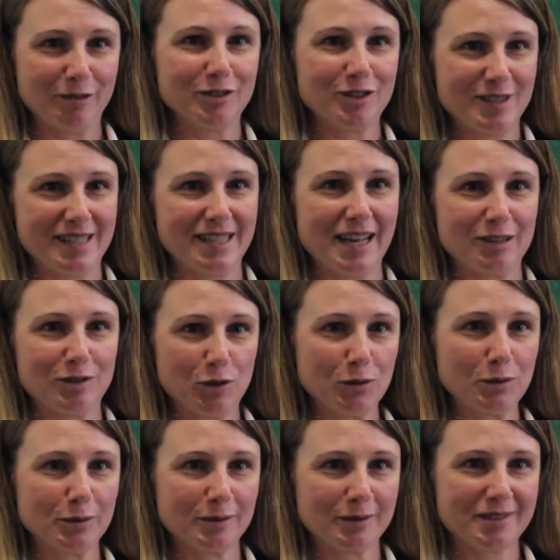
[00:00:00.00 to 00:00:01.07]
and using our
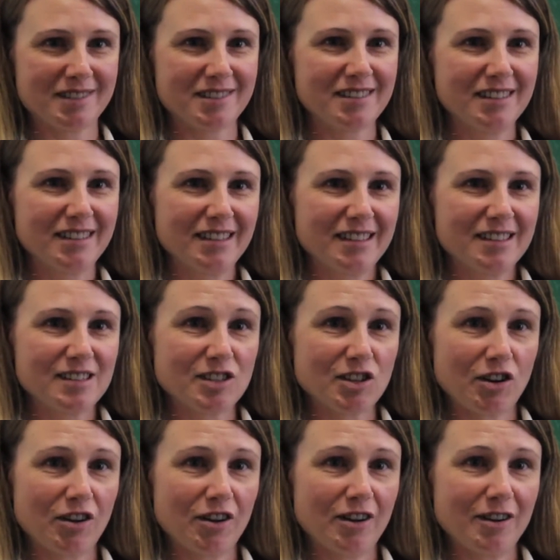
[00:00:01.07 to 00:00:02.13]
tools.
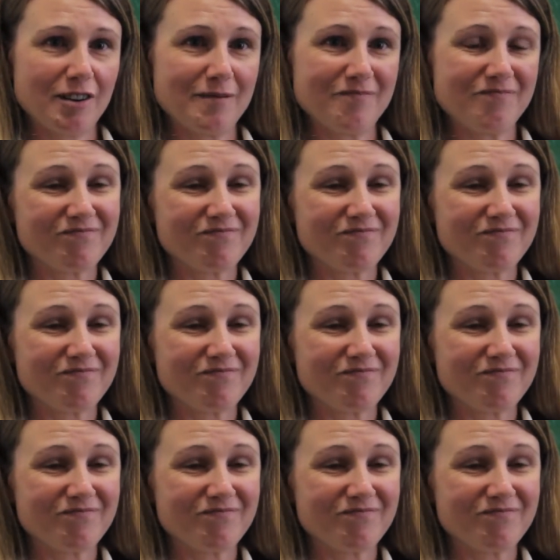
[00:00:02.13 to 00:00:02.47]
So